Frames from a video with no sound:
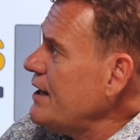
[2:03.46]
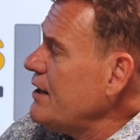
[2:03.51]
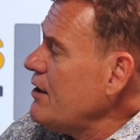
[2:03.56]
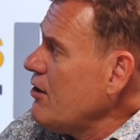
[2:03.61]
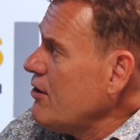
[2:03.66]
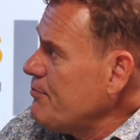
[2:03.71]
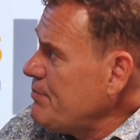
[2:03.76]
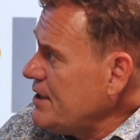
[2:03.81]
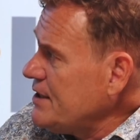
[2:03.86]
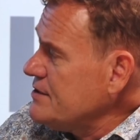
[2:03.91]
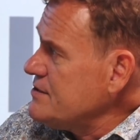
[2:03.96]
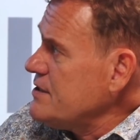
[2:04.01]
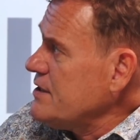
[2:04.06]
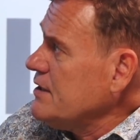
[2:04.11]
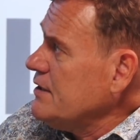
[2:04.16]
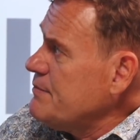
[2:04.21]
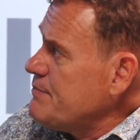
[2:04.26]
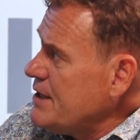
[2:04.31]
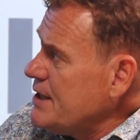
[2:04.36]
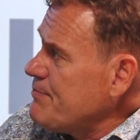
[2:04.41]
are
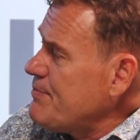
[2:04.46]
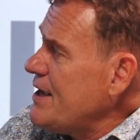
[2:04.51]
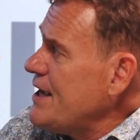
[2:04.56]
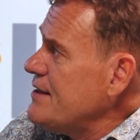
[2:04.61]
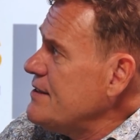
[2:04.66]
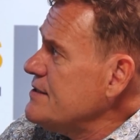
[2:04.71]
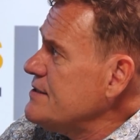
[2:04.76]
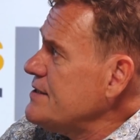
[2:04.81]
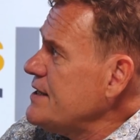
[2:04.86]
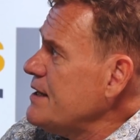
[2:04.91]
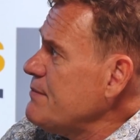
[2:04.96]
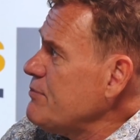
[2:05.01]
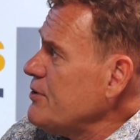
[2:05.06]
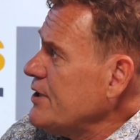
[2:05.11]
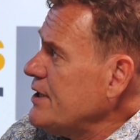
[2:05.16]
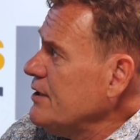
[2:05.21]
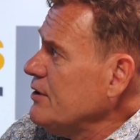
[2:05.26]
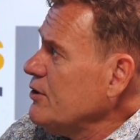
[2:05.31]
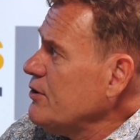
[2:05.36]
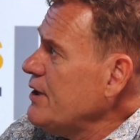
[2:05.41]
basically being paid the same per
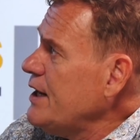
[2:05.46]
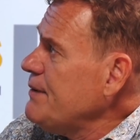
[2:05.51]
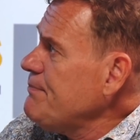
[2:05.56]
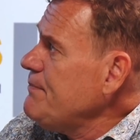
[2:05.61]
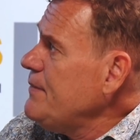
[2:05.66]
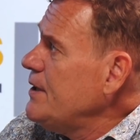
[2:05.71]
kilogram?